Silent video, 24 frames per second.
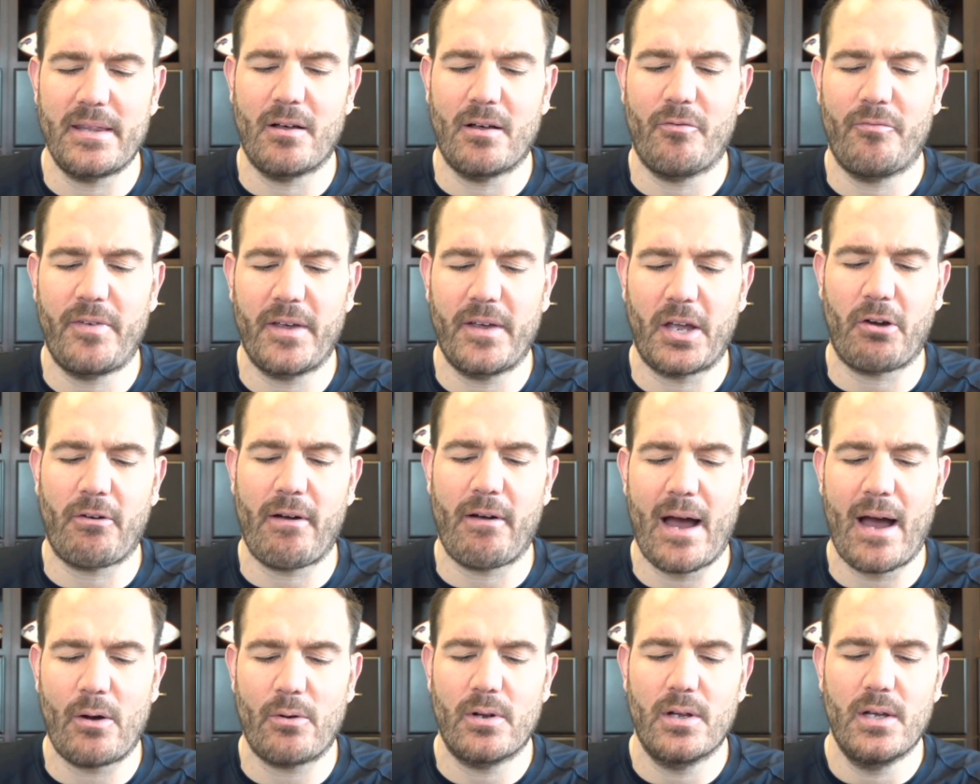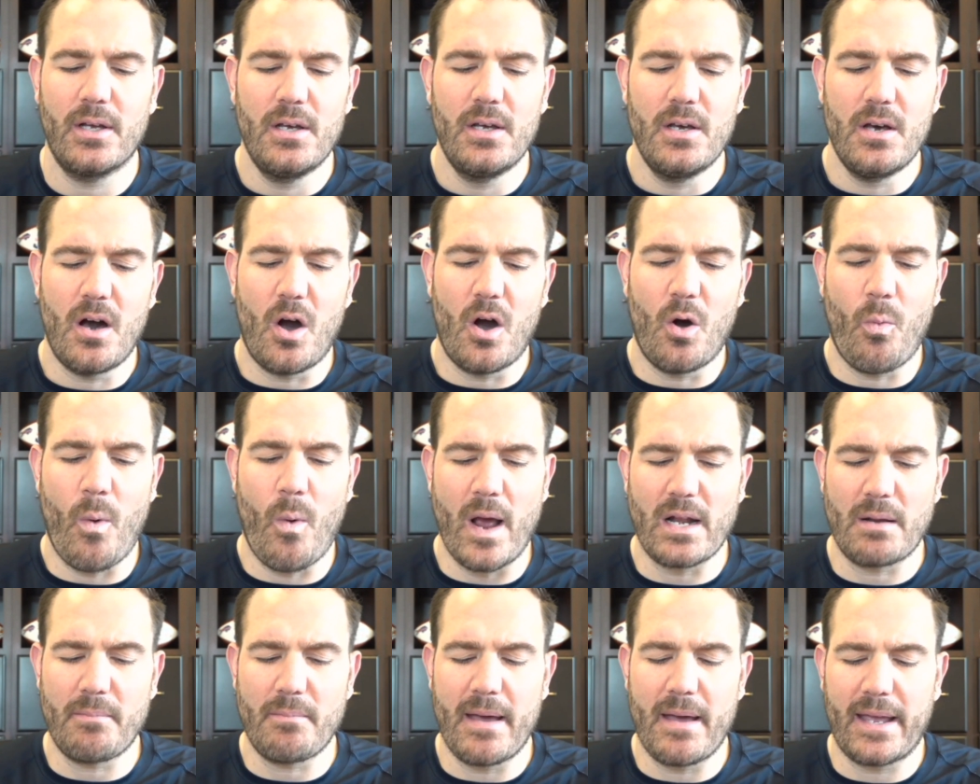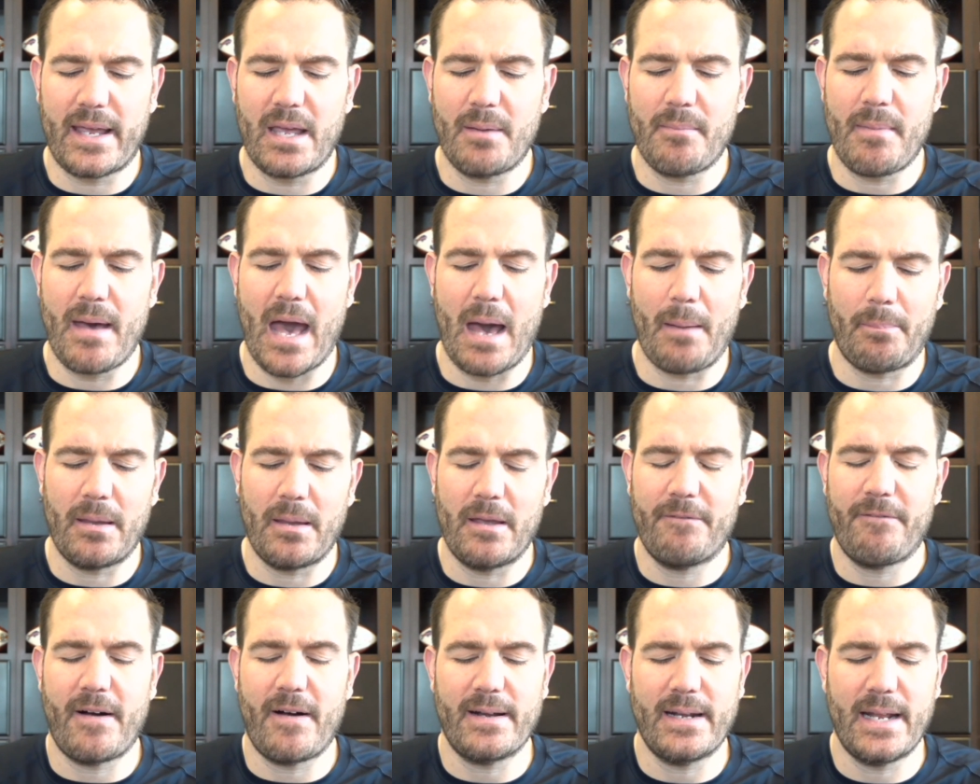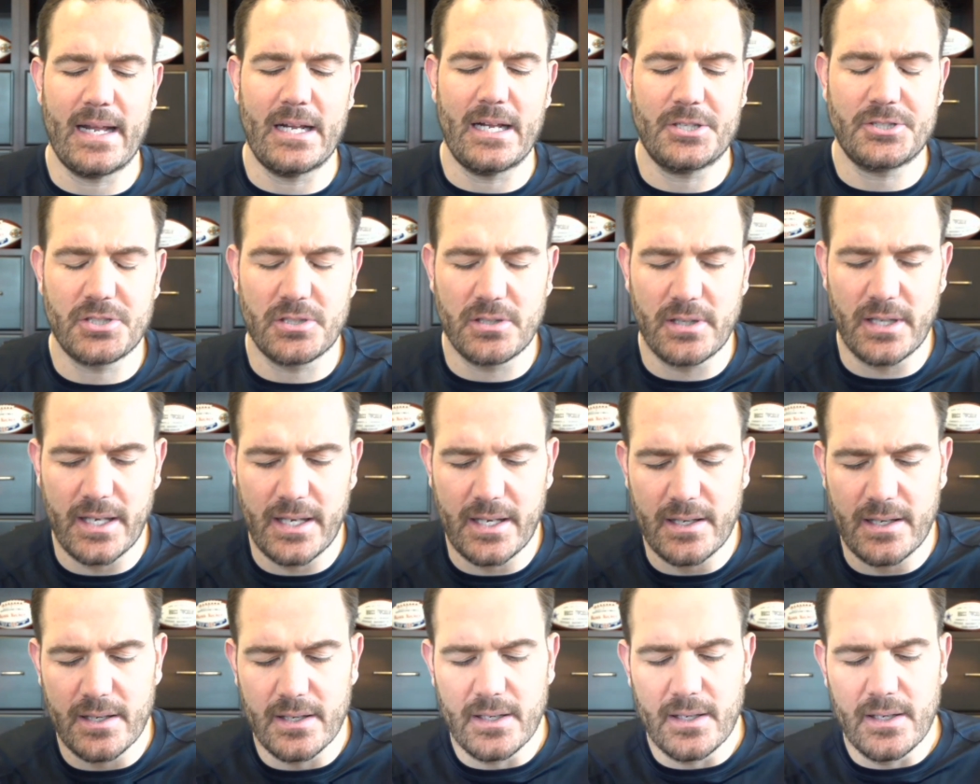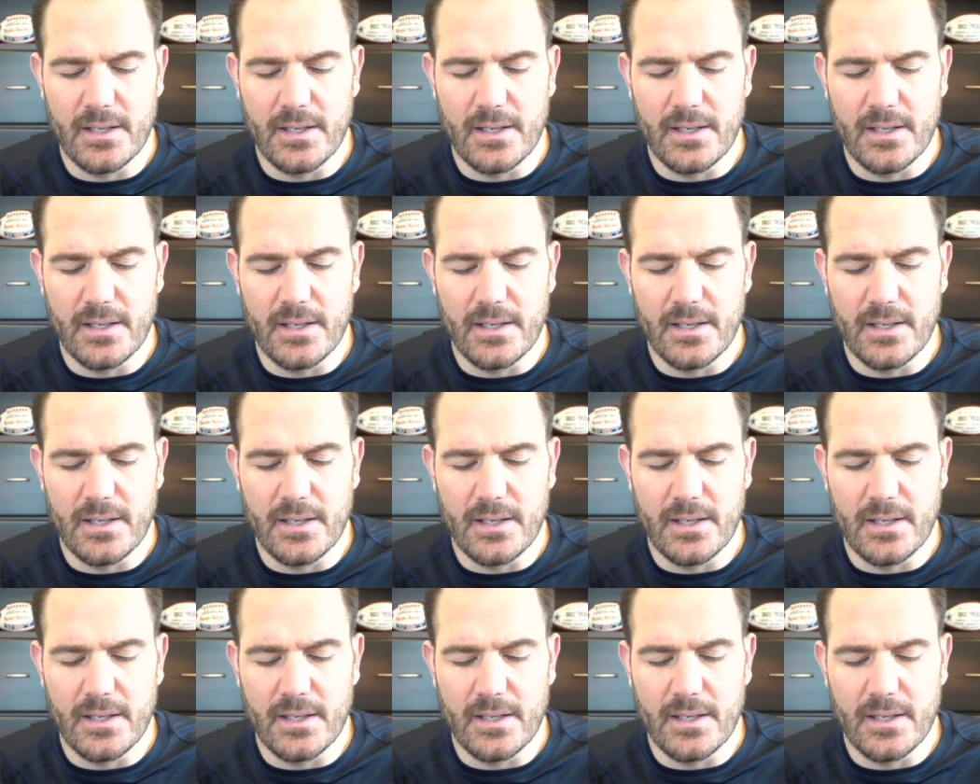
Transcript: They'll figure out a way to make him happy financially.